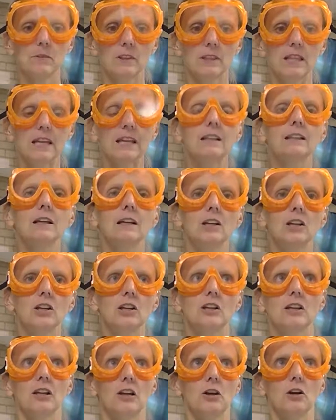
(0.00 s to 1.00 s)
think that
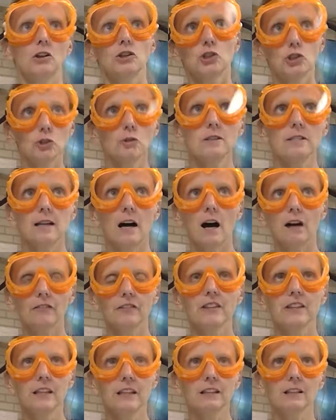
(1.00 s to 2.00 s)
students
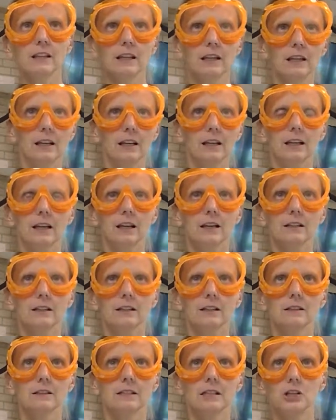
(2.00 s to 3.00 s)
often think that
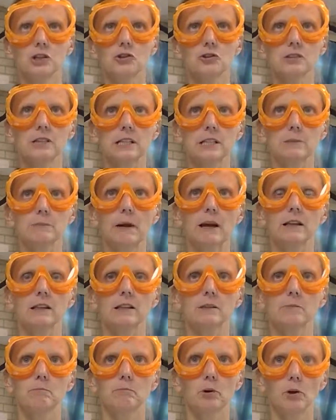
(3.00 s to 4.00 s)
teachers
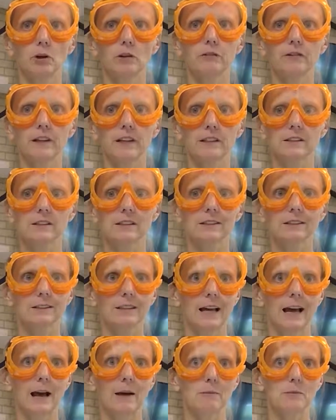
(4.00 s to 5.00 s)
expect perfect
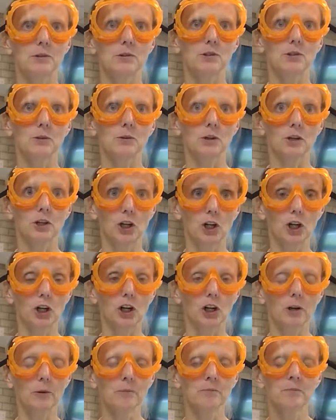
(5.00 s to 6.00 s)
labs to
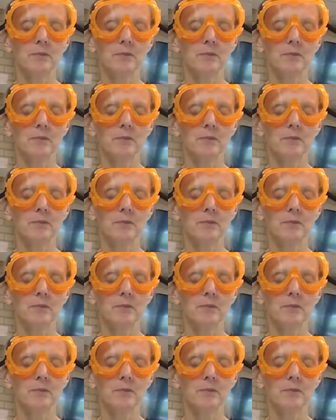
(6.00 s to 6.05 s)
occur,